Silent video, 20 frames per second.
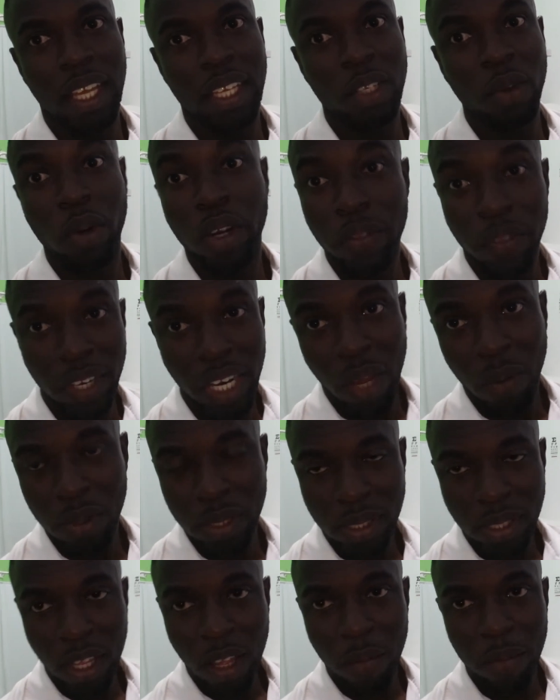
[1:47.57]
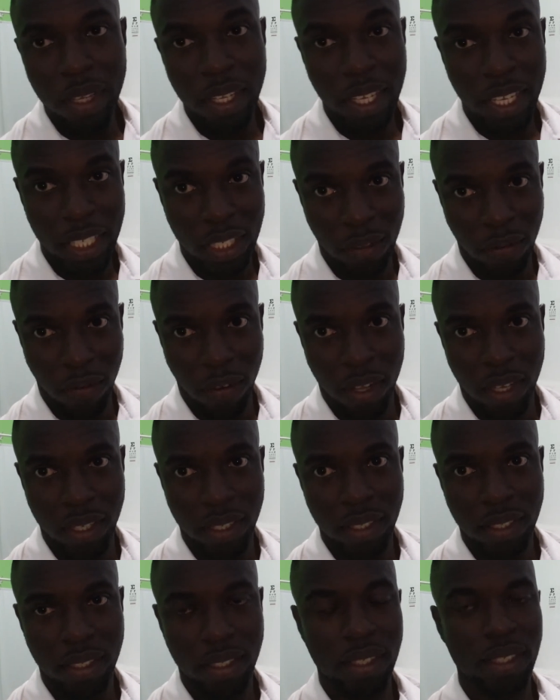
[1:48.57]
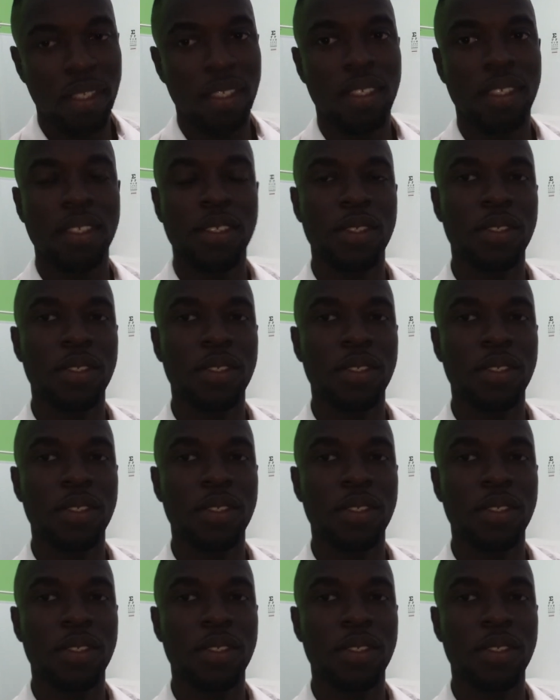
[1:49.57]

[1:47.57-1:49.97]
The only thing that would stop me is funds.